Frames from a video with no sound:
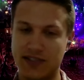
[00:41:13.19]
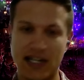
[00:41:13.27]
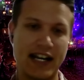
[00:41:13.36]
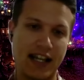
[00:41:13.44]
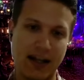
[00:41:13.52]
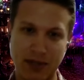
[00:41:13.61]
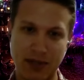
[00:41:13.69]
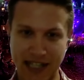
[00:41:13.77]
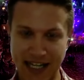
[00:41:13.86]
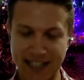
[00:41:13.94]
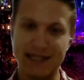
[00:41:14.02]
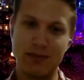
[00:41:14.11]
signing up on the
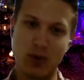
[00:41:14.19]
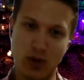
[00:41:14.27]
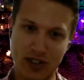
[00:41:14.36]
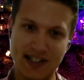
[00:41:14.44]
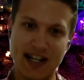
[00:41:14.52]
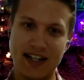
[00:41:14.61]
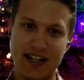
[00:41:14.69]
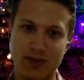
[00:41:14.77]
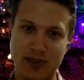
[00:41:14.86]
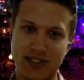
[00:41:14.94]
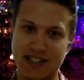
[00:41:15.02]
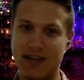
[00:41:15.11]
AC Moore site,
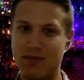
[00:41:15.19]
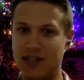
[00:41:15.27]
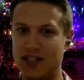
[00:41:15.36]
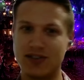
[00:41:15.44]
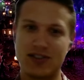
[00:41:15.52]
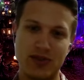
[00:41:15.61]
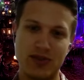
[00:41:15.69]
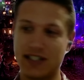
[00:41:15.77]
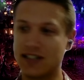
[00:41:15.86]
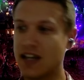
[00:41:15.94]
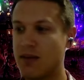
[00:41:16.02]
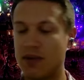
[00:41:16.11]
which gave me those two things.